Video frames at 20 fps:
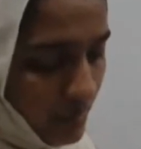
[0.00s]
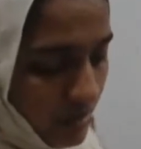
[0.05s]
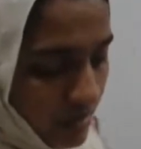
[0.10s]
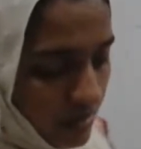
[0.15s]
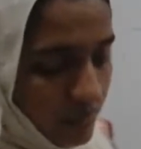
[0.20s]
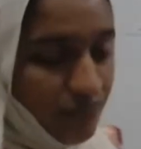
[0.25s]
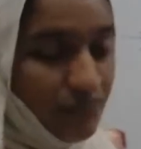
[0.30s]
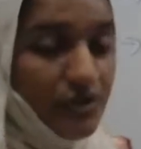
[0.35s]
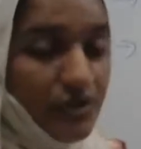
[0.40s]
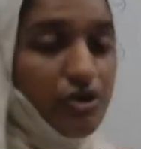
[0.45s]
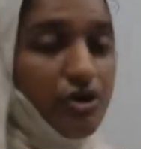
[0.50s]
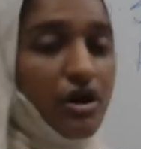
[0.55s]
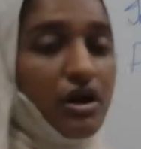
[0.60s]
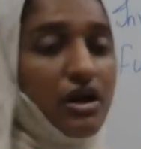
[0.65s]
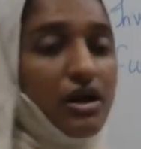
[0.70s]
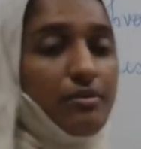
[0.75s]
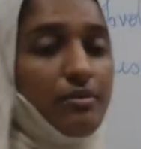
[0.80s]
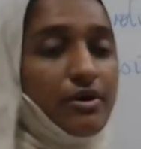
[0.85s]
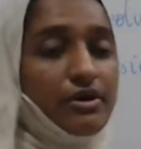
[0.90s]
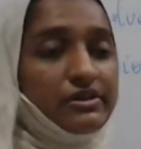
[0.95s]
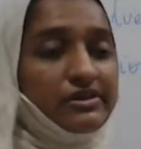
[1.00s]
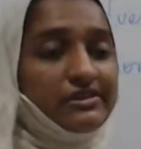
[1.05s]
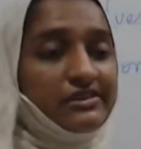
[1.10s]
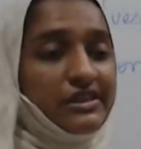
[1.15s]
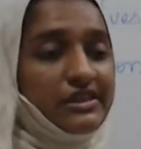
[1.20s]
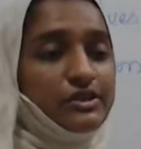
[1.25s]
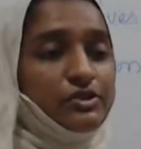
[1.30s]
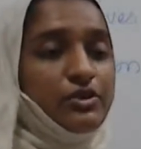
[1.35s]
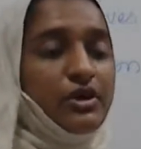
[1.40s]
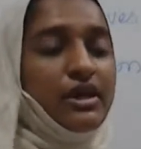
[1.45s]
if we talk about the
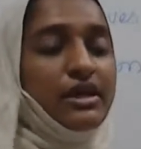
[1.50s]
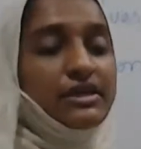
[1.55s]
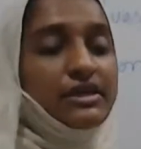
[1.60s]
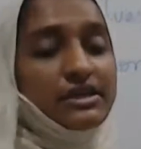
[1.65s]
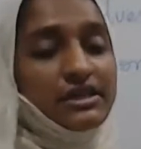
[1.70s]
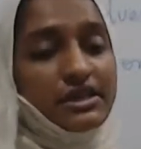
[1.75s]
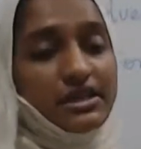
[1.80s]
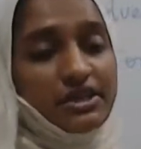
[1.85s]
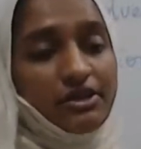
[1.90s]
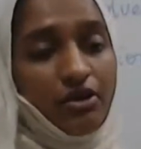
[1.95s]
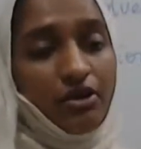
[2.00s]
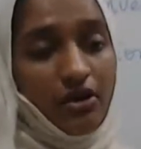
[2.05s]
sexuality in